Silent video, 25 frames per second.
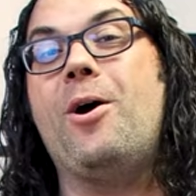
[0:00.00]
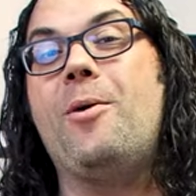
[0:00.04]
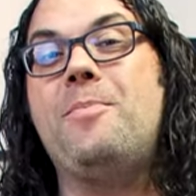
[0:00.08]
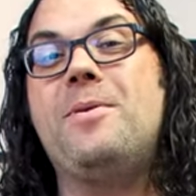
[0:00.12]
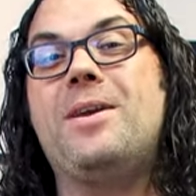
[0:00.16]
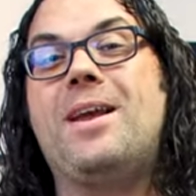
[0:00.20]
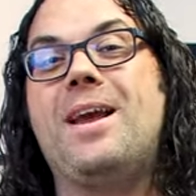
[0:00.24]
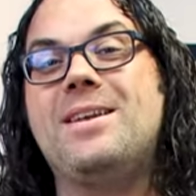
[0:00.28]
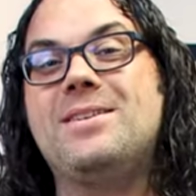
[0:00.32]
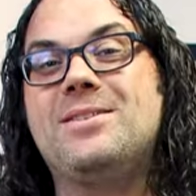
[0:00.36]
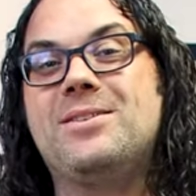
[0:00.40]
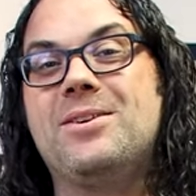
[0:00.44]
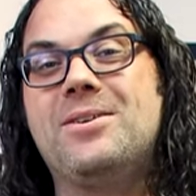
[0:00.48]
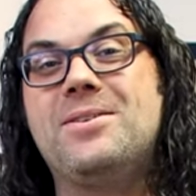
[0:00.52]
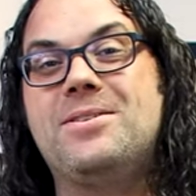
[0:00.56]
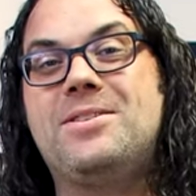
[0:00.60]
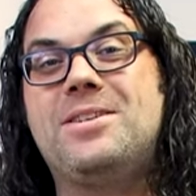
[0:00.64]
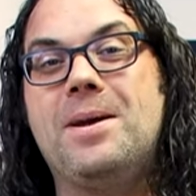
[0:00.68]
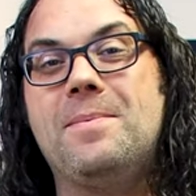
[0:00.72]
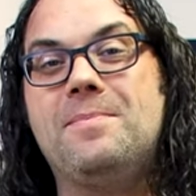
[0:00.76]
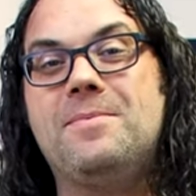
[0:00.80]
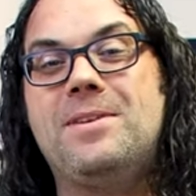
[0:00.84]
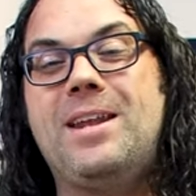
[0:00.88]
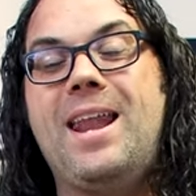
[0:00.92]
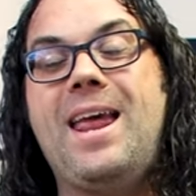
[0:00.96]
hope you guys learned
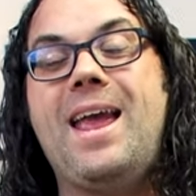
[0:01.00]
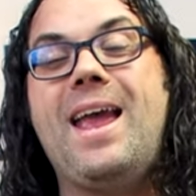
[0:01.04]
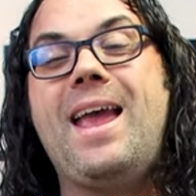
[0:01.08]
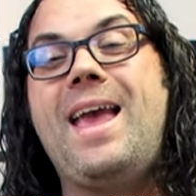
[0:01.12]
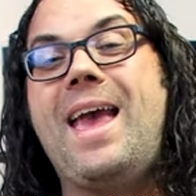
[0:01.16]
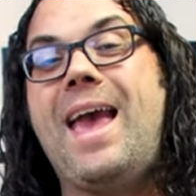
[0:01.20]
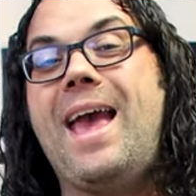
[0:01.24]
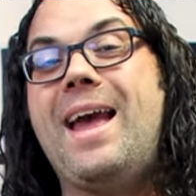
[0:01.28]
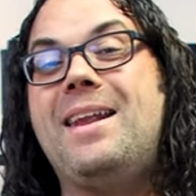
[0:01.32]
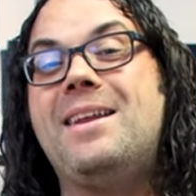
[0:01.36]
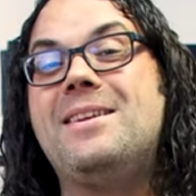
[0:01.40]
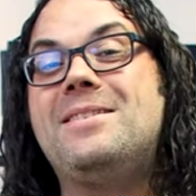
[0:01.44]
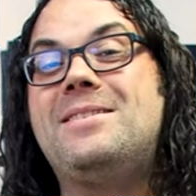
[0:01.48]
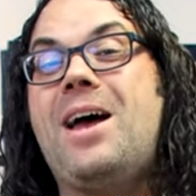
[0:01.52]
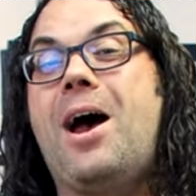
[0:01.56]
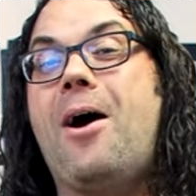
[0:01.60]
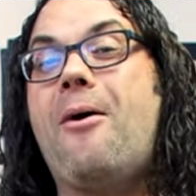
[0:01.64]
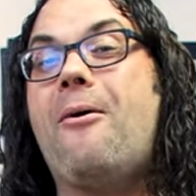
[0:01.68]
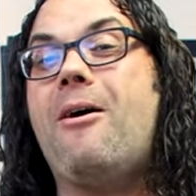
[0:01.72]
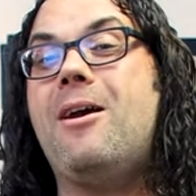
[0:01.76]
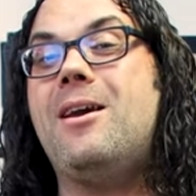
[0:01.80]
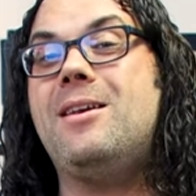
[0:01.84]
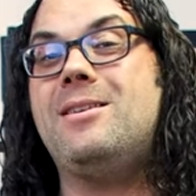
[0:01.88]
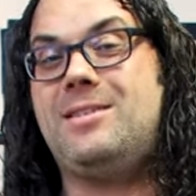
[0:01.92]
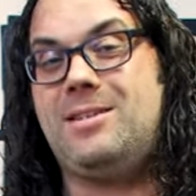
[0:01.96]
something today, and as
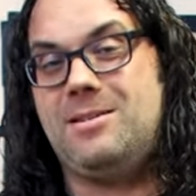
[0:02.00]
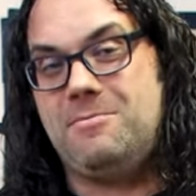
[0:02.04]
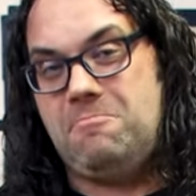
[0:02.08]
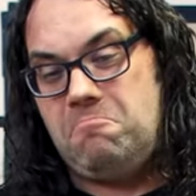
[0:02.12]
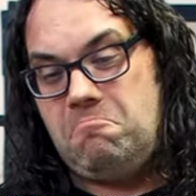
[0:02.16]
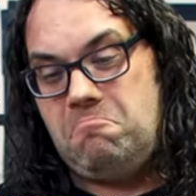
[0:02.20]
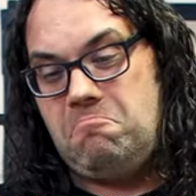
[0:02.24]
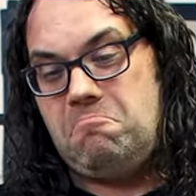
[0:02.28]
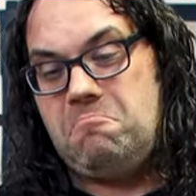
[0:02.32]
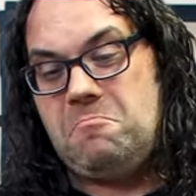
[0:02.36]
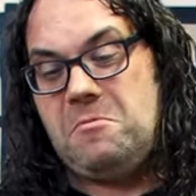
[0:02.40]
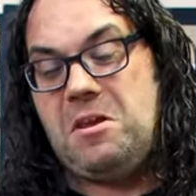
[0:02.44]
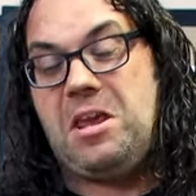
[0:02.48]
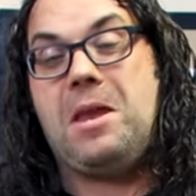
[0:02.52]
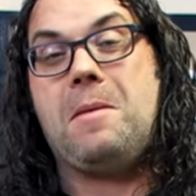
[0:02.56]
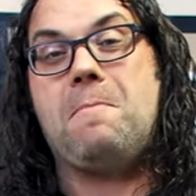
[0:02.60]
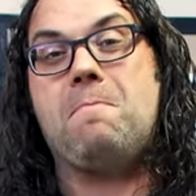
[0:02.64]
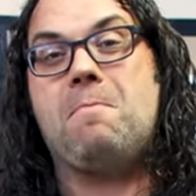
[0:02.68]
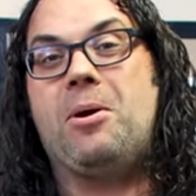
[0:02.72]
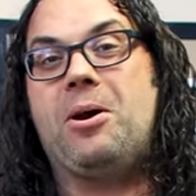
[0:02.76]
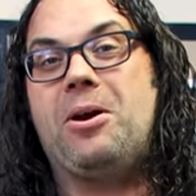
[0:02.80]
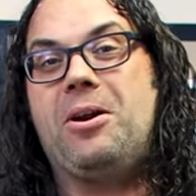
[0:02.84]
always, keep